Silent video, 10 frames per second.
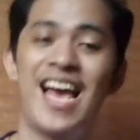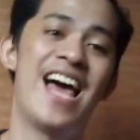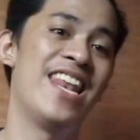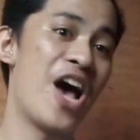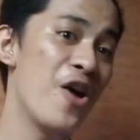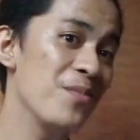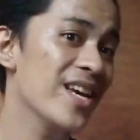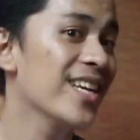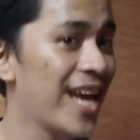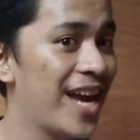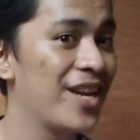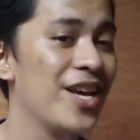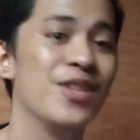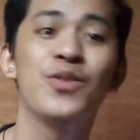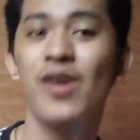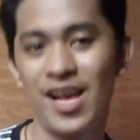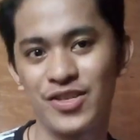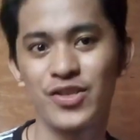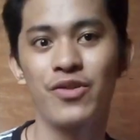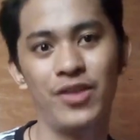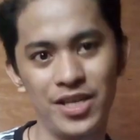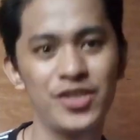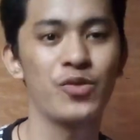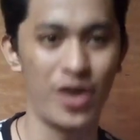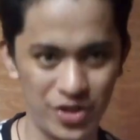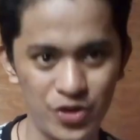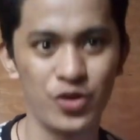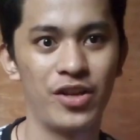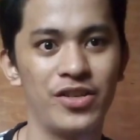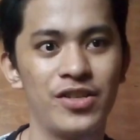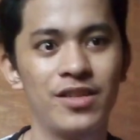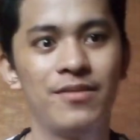allow me again to answer these questions.